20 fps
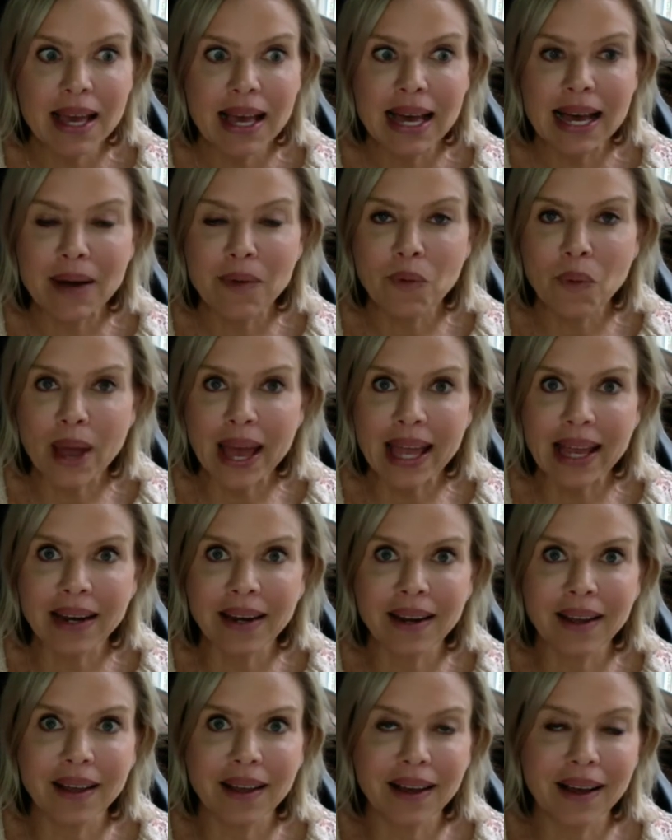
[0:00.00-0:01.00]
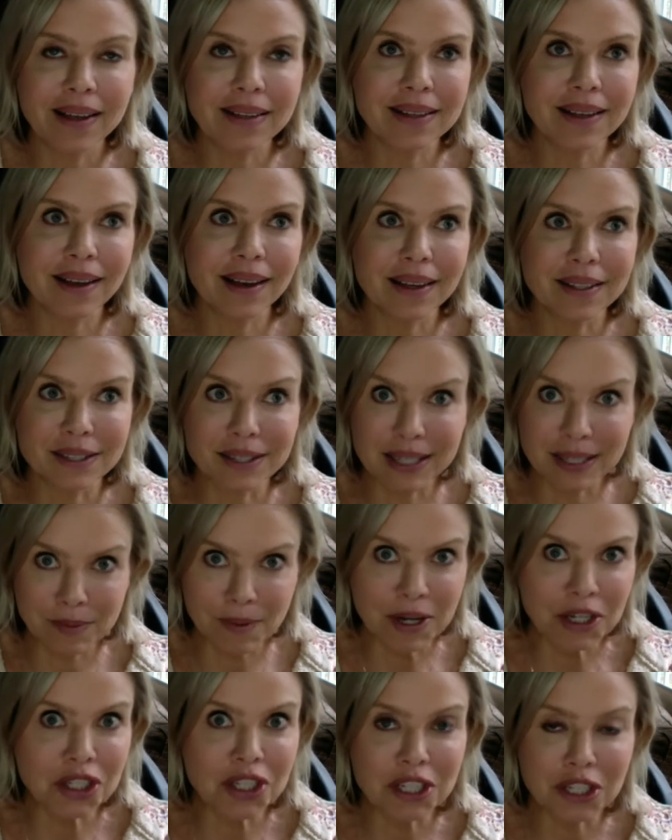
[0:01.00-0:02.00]
when
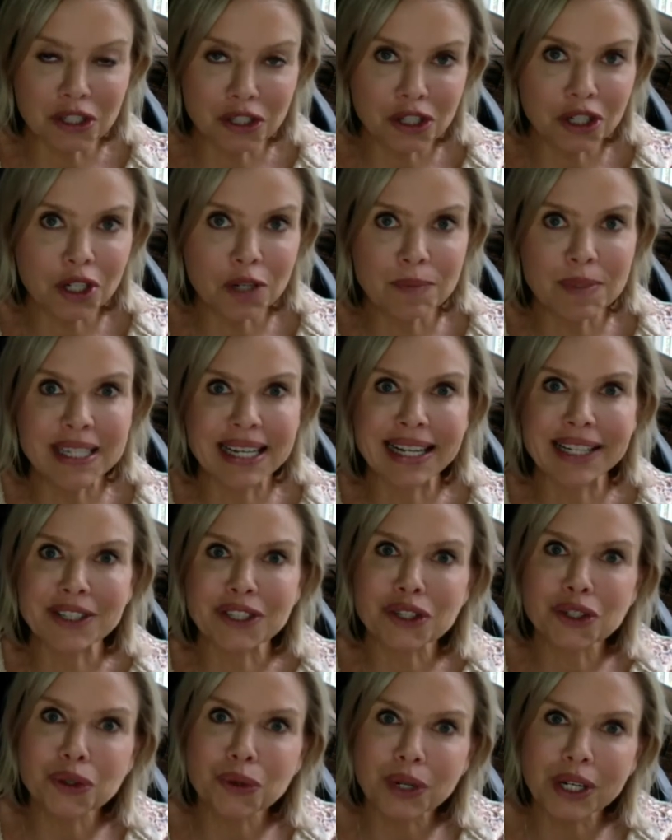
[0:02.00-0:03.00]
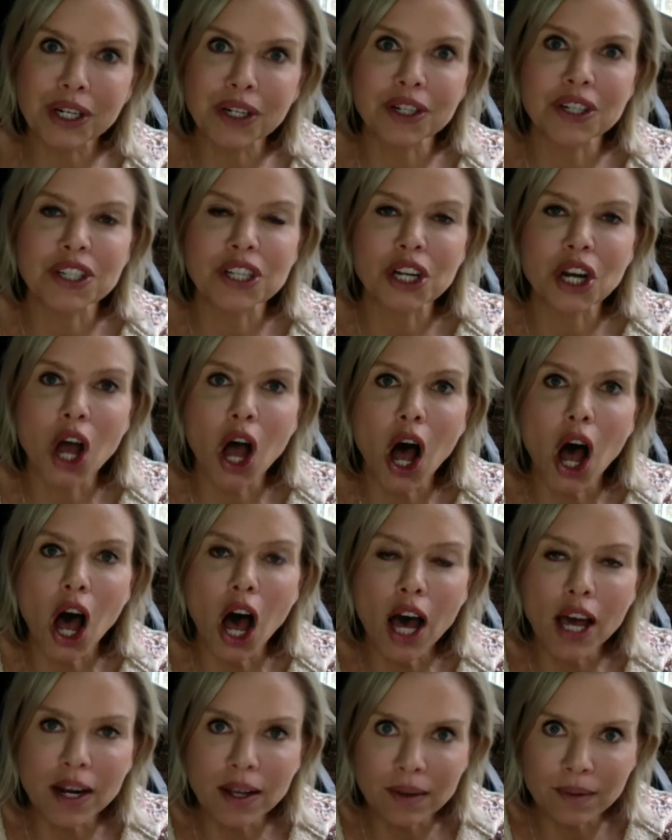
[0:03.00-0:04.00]
especially a circumstance triggers an
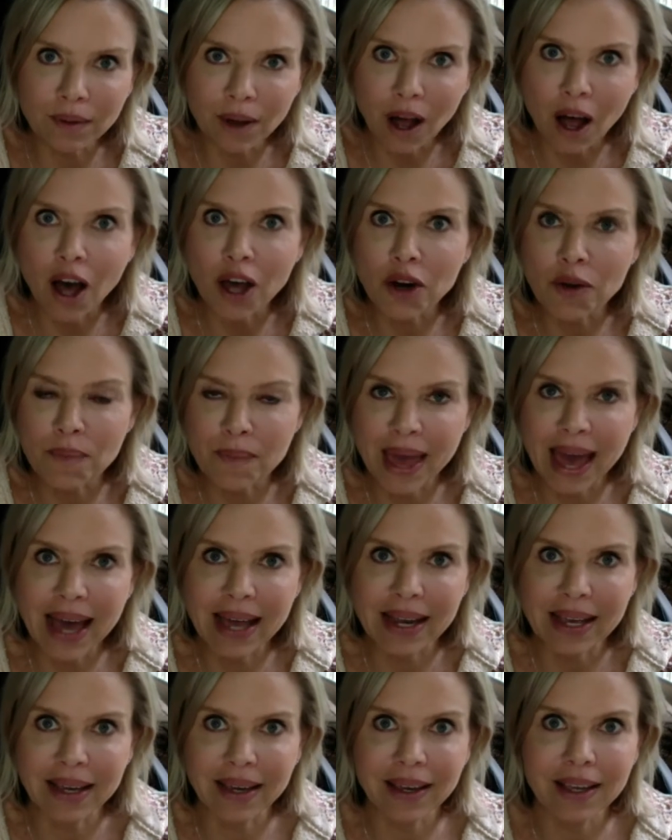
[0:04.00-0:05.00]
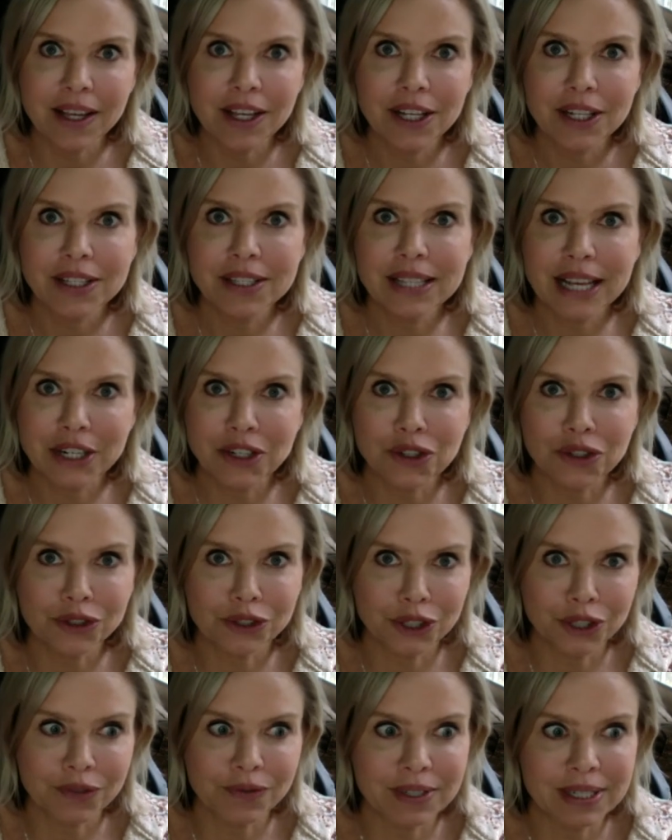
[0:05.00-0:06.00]
automatic central
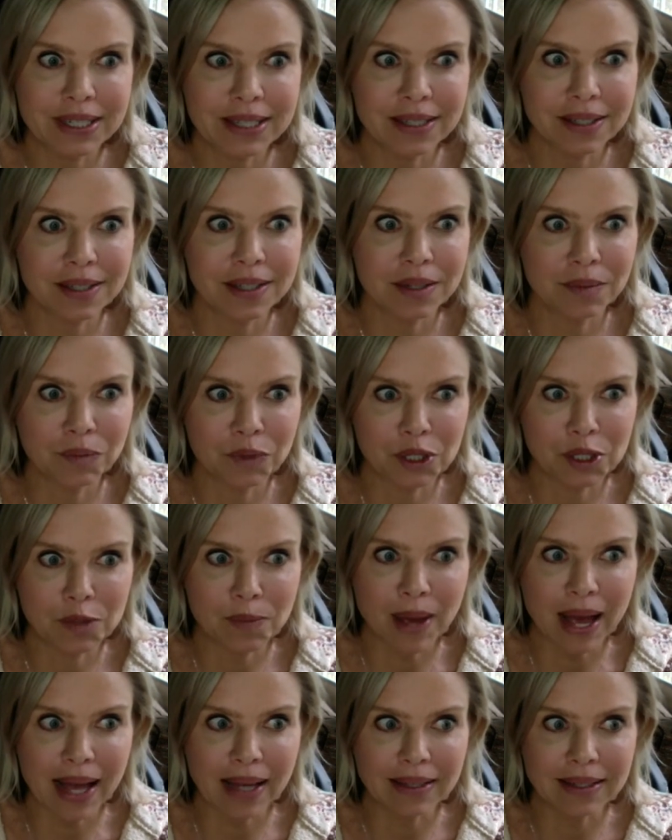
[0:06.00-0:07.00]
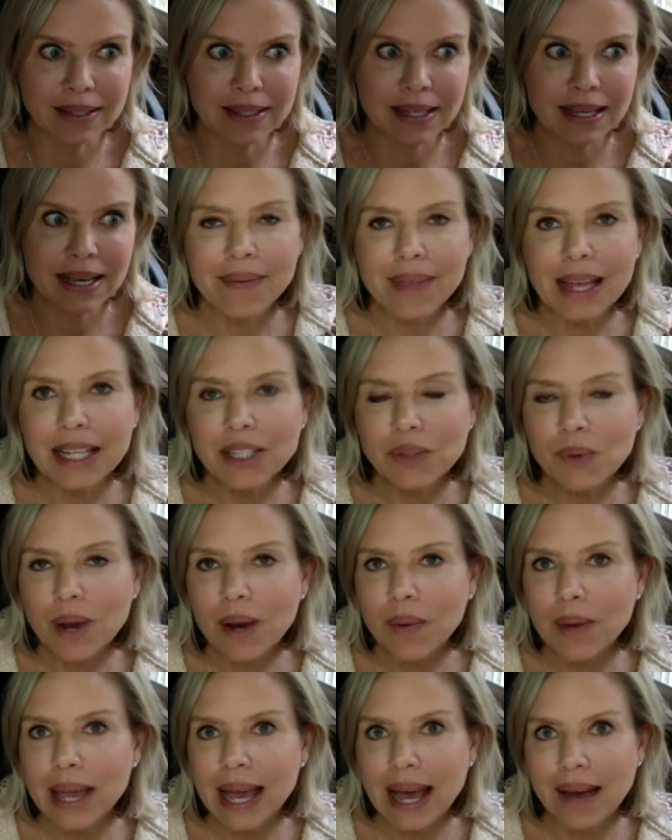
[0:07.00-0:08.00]
nervous system response. That's why
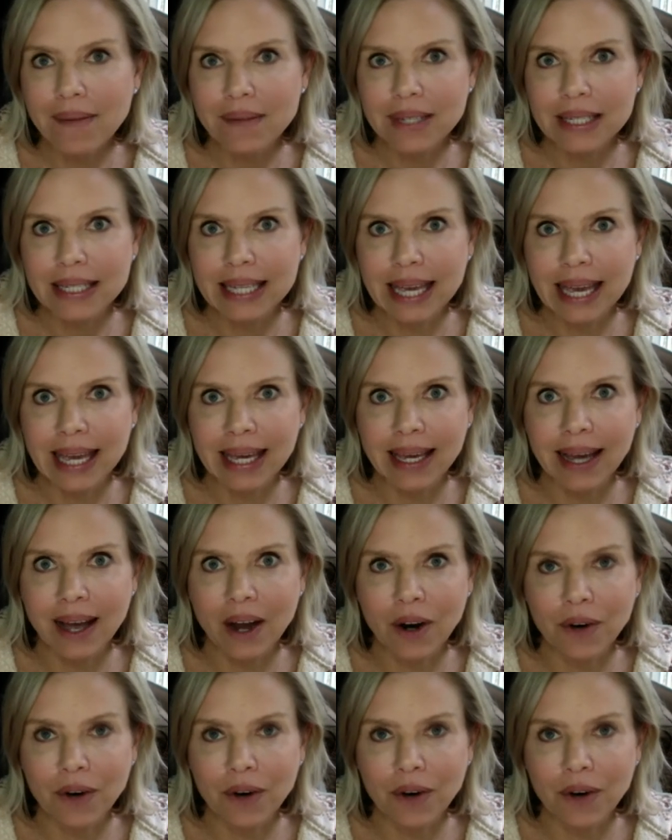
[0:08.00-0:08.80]
we have to take our